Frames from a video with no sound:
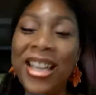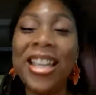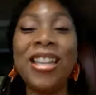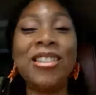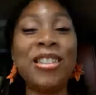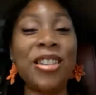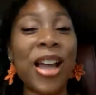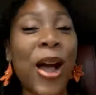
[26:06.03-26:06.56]

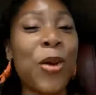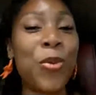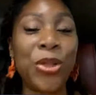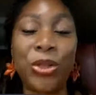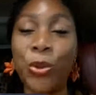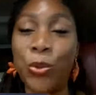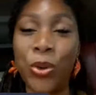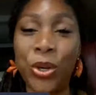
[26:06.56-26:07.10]
is not what
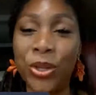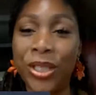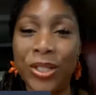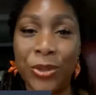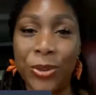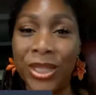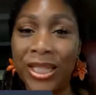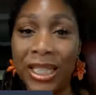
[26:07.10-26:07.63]
the world
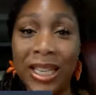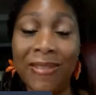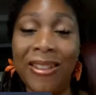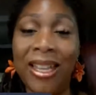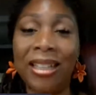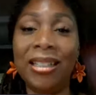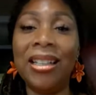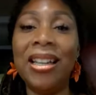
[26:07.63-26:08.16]
is
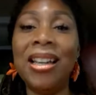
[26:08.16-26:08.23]
receiving.